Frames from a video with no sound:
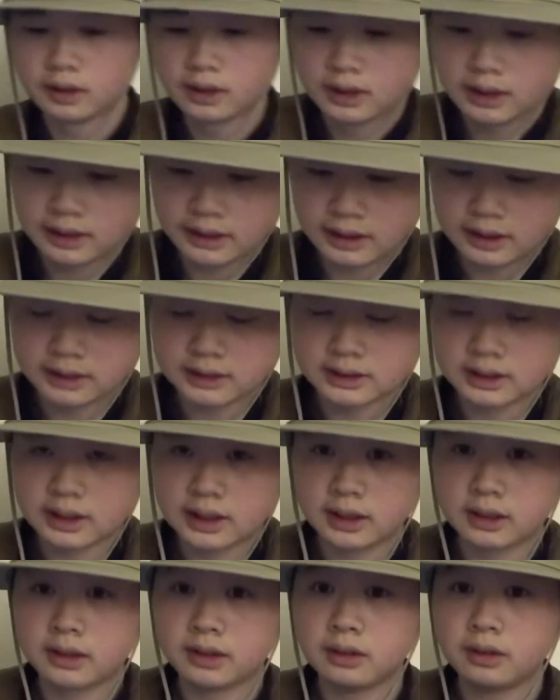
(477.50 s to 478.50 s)
It's
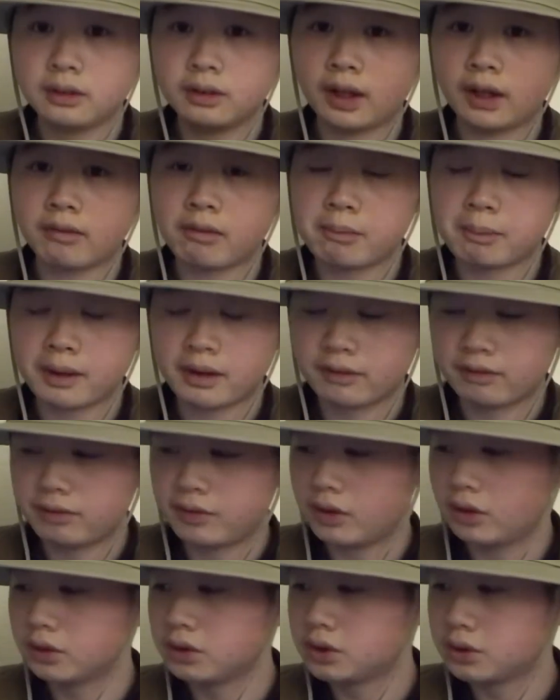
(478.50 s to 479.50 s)
like you have a better
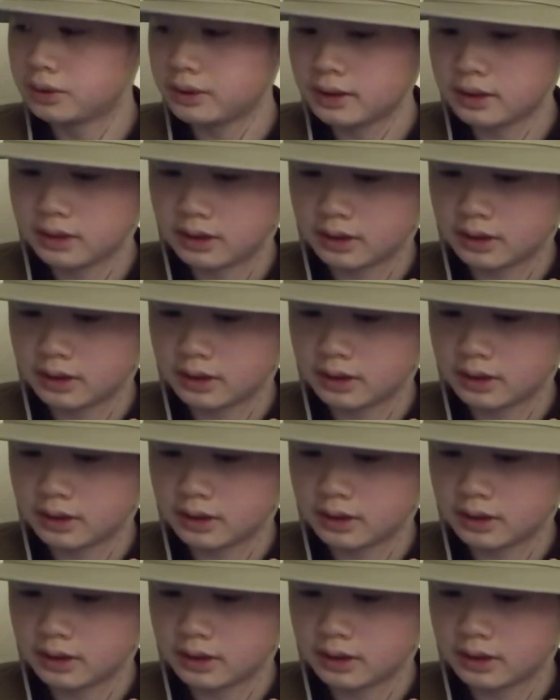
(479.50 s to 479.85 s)
feel to it, it